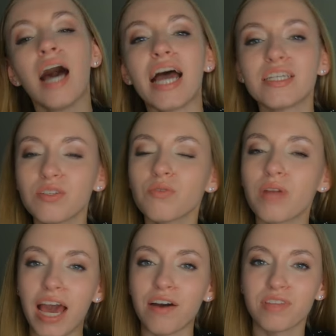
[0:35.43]
I still don't
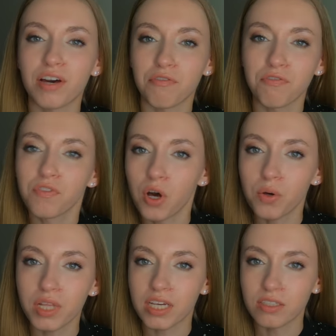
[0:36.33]
have that flow
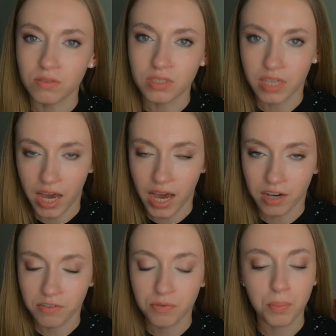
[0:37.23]
that I used to
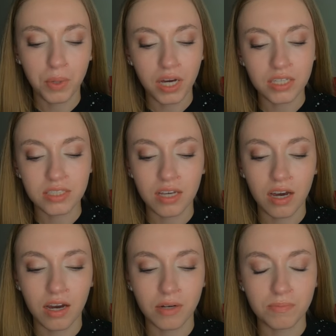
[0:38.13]
have, but
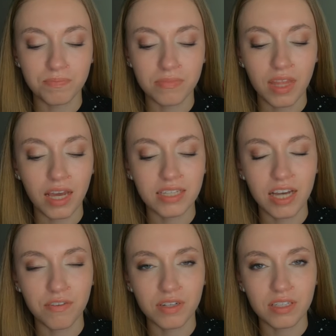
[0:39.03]
um, I
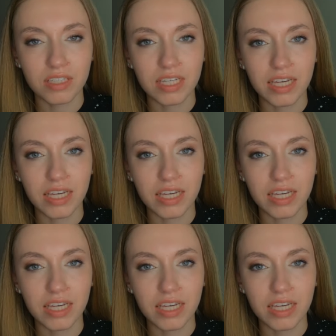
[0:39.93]
definitely